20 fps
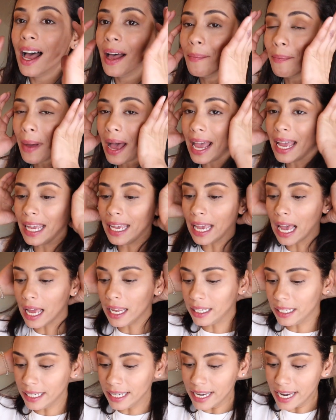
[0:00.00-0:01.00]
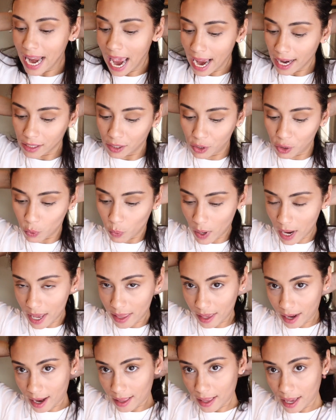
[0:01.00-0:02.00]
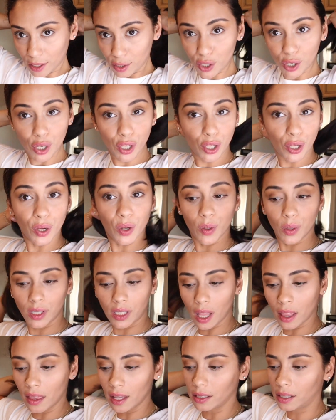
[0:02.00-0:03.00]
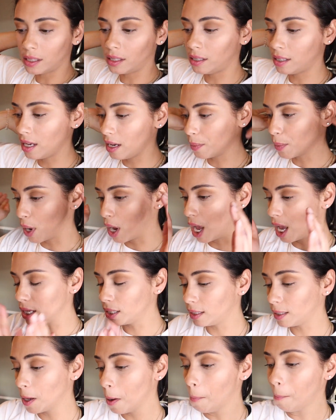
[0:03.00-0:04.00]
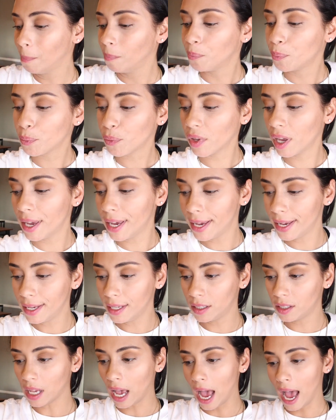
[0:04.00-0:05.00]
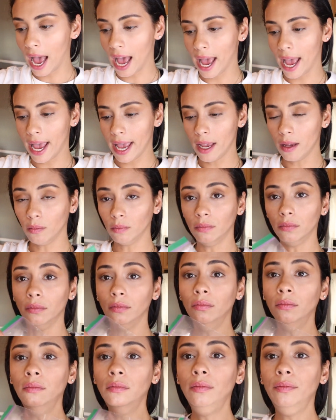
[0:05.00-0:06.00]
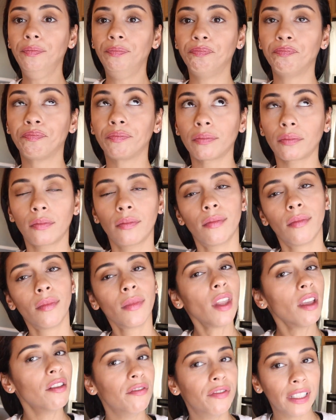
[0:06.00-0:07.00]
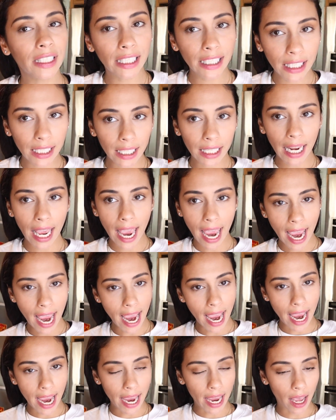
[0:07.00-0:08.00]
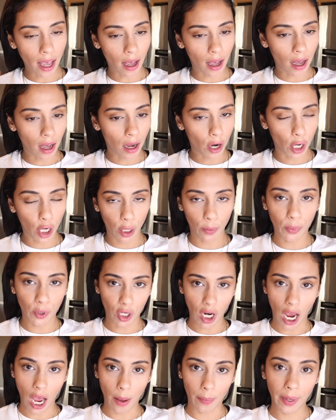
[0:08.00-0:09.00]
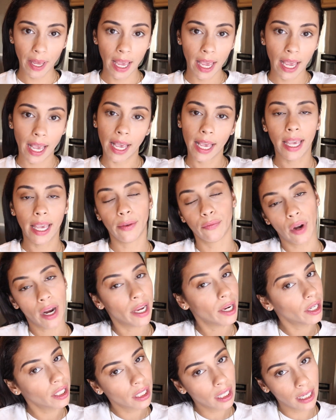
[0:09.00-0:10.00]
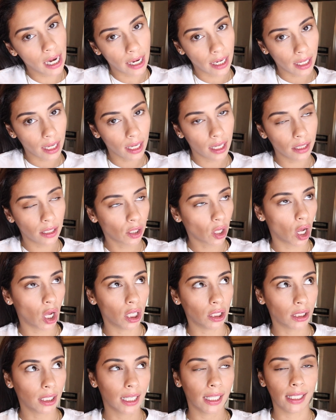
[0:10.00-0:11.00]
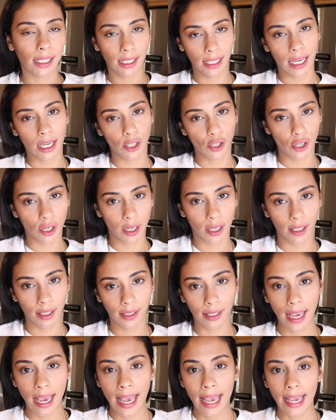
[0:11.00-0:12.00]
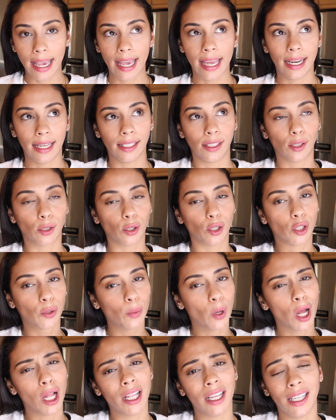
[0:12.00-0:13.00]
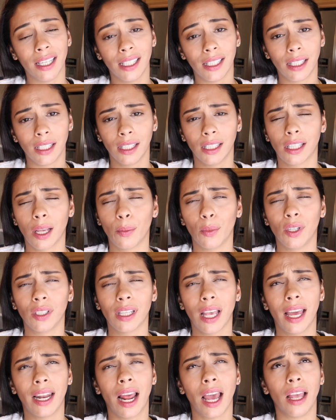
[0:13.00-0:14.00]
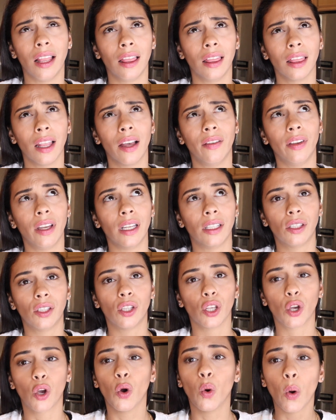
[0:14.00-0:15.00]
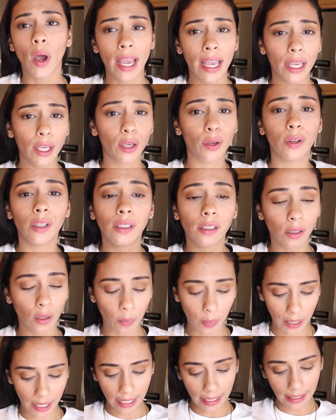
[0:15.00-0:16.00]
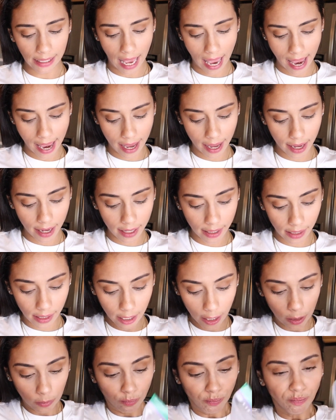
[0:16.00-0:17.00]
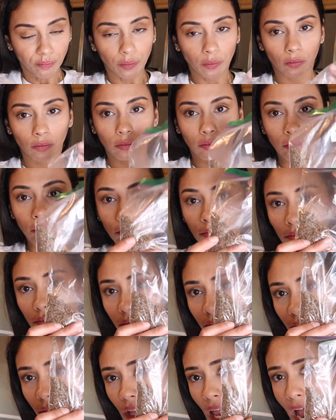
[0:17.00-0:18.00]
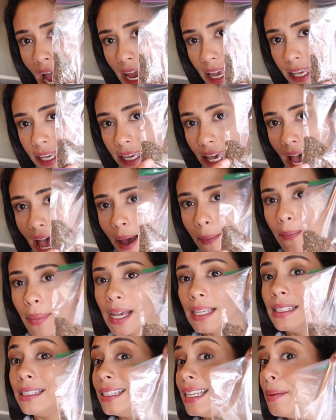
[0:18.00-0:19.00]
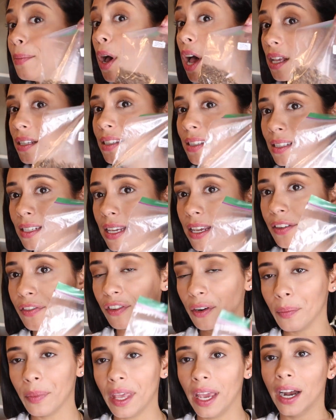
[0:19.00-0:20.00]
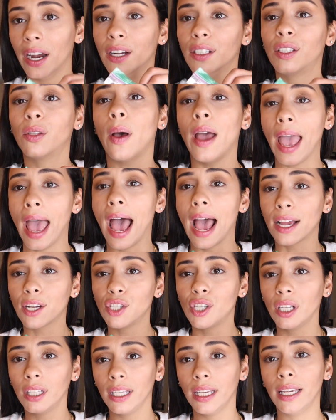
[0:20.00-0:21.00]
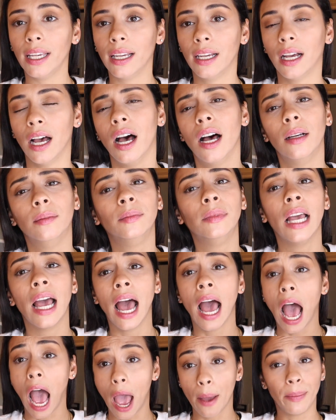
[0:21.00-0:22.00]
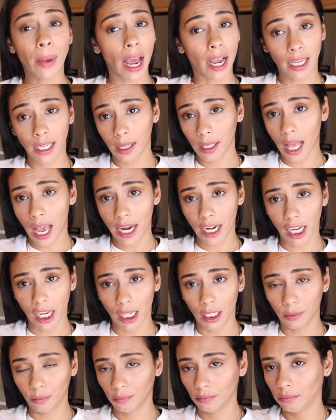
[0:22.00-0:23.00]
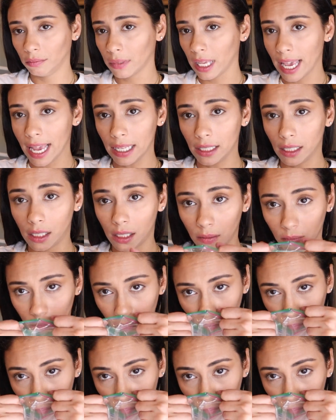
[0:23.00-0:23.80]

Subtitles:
my next way that I like to use the sea moss is I visit a herb shop right here in Connecticut. It's called Cassandra's. It is small and it is in Summers, and I love it. It's the quaint, cutest little place, and I get my sea moss tea from there. So I actually, I'm not gonna lie to you, it's